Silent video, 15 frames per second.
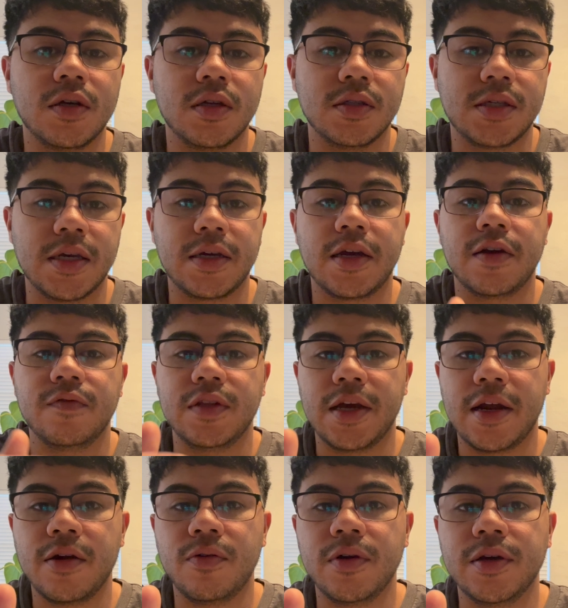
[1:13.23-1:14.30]
take care of the
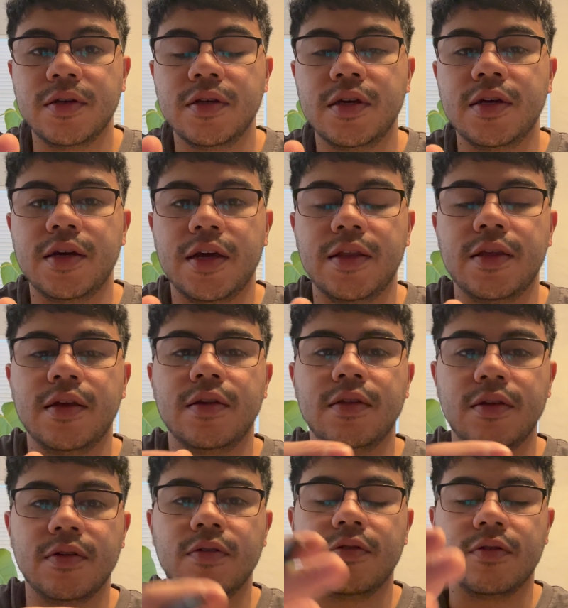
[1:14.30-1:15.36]
airway. And
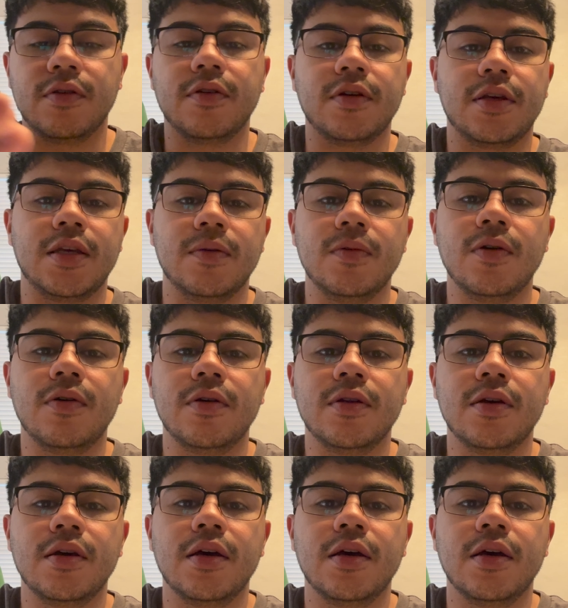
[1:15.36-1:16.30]
then, keep going.